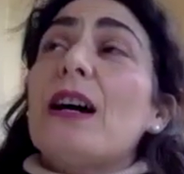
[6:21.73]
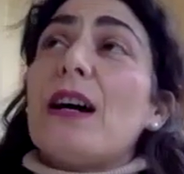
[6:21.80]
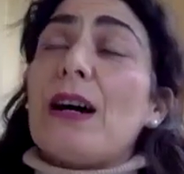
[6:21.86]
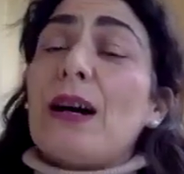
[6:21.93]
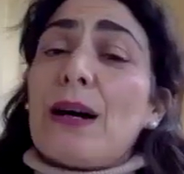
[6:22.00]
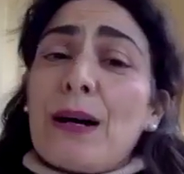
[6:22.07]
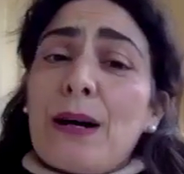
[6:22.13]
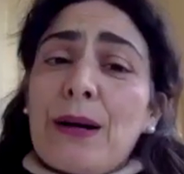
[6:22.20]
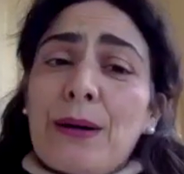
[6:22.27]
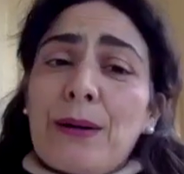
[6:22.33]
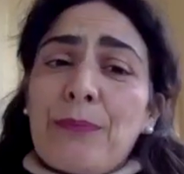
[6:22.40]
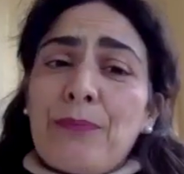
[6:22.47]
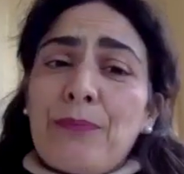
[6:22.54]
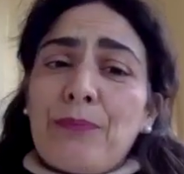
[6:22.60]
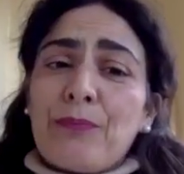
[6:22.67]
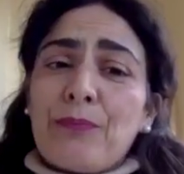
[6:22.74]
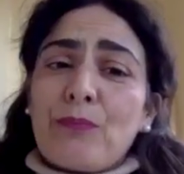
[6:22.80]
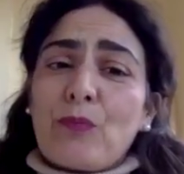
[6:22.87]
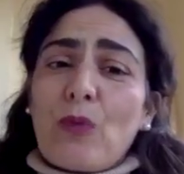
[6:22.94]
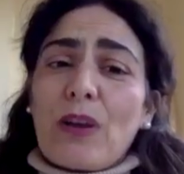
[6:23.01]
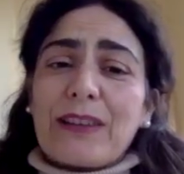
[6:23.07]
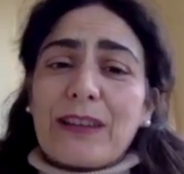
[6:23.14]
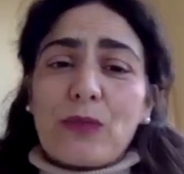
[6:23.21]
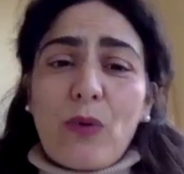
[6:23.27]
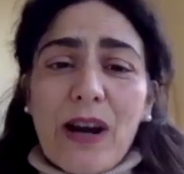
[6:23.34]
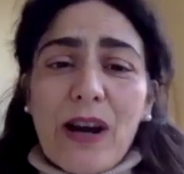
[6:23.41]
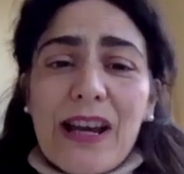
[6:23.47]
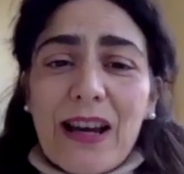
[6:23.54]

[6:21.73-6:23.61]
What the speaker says: the way